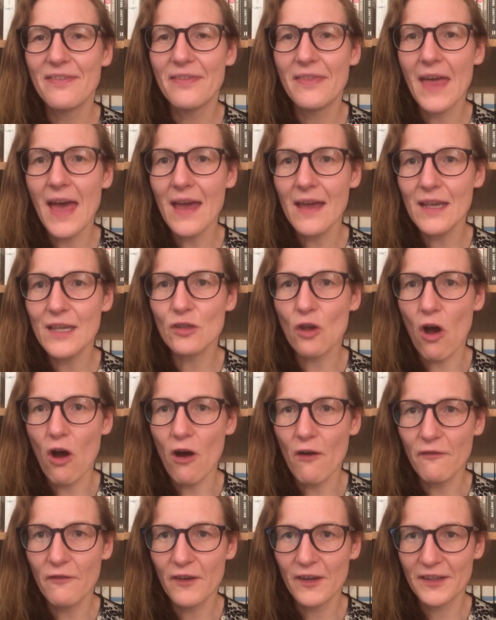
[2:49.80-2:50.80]
There is
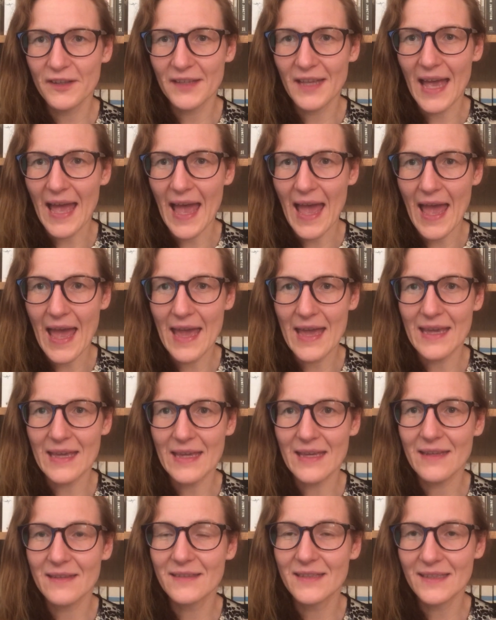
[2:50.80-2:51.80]
often
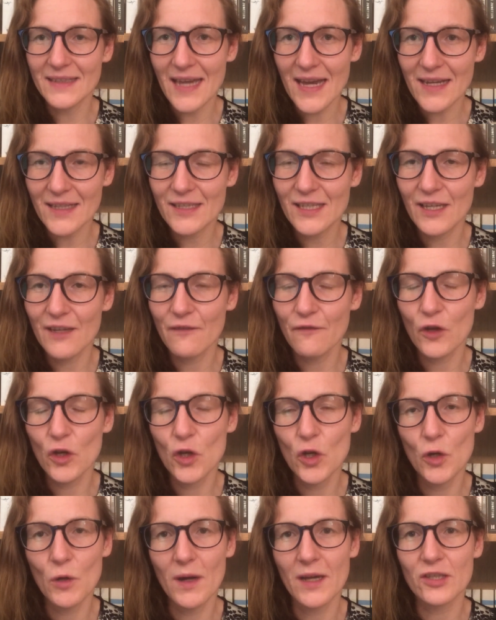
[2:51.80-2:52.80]
a detective
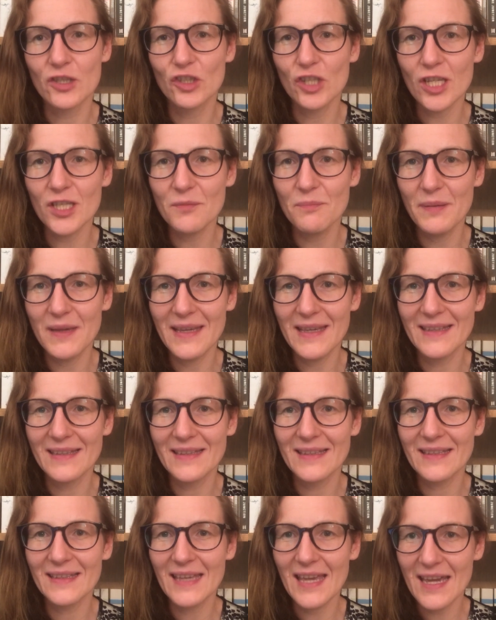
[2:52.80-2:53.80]
who has just
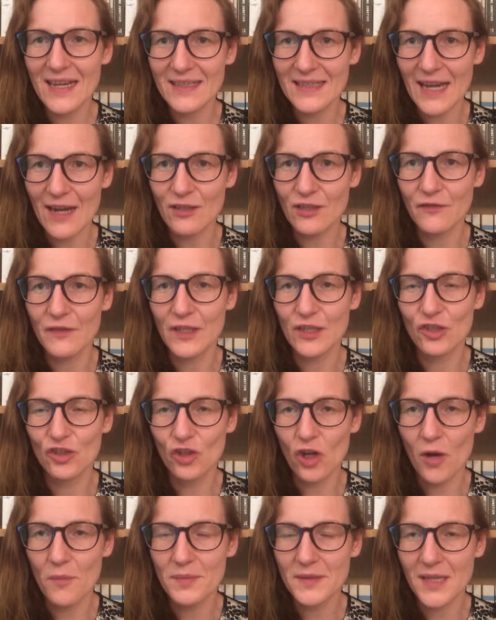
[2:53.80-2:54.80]
been kicked out of his
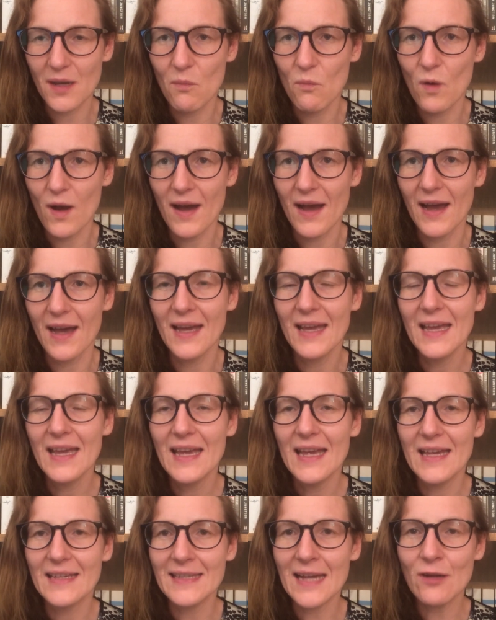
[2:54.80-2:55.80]
job somewhere,
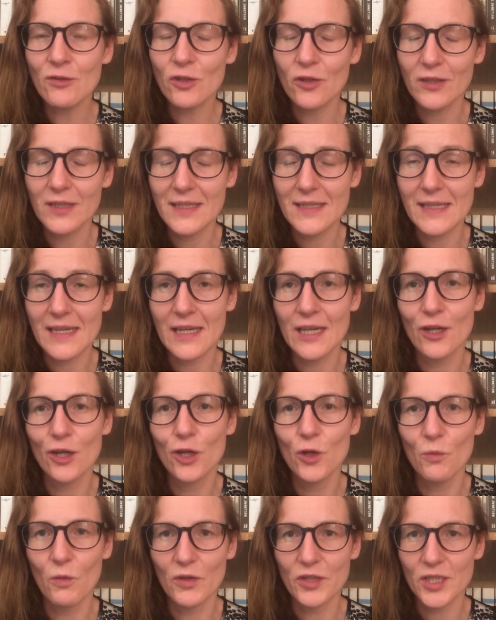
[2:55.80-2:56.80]
is out on his ear,
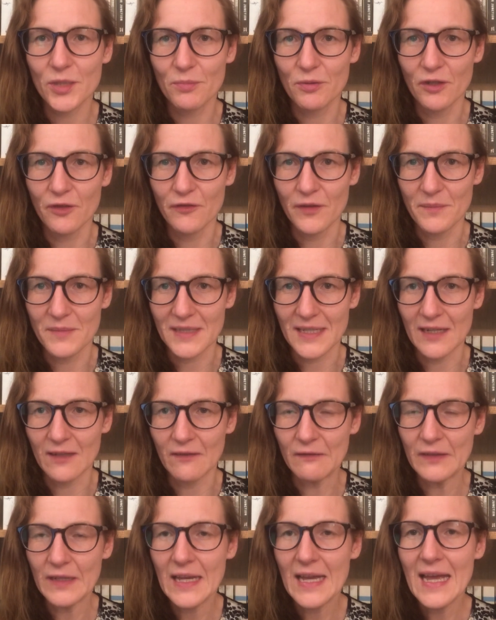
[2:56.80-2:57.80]
who wants to prove
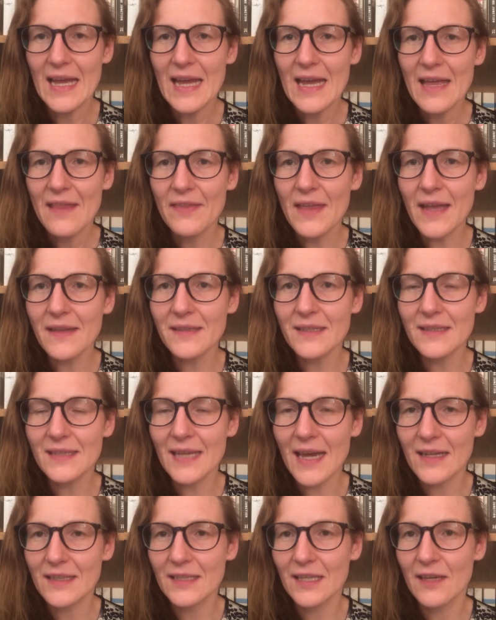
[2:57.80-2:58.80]
himself. That
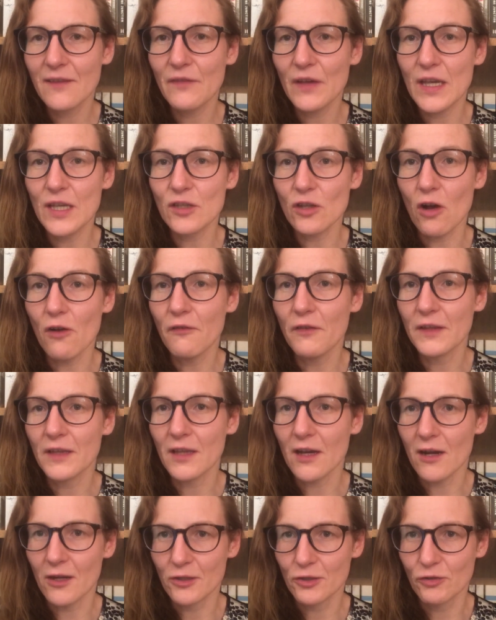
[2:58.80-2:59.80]
detective is often
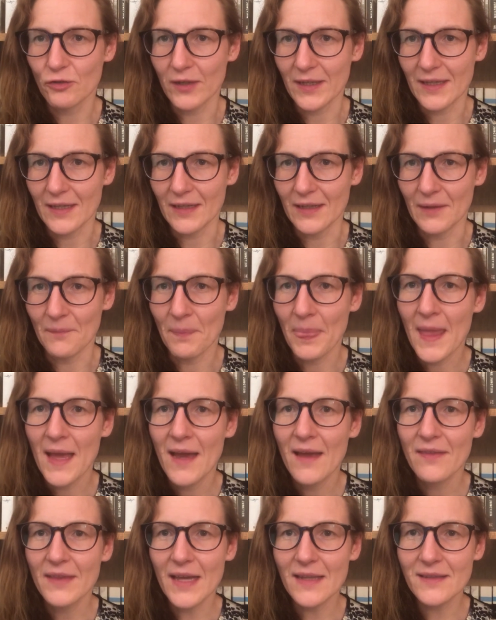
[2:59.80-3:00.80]
hard drinking.
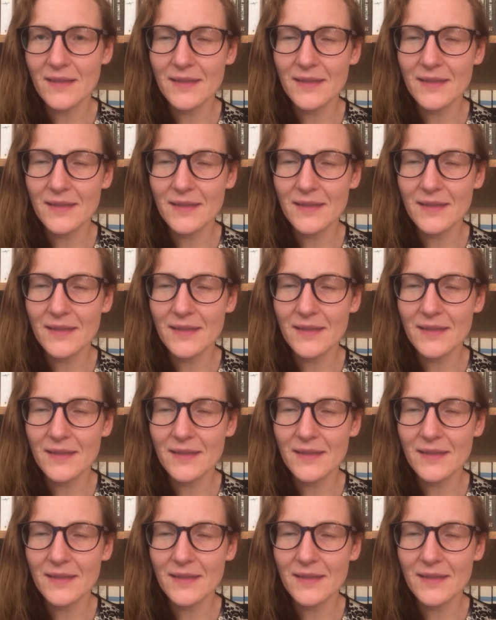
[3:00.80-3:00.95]
That